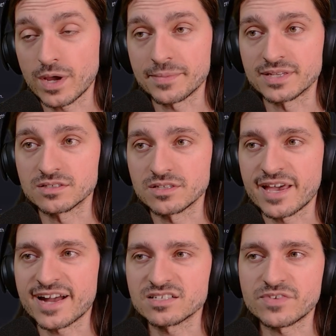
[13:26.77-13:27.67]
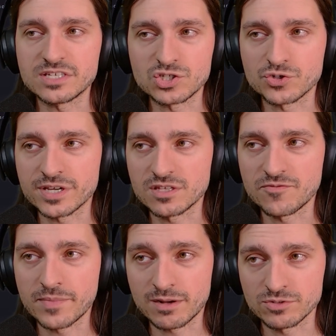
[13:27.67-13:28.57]
weapon, activate Strength
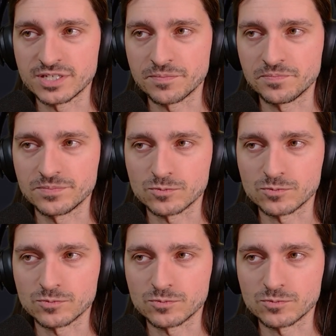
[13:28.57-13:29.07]
of Mountain,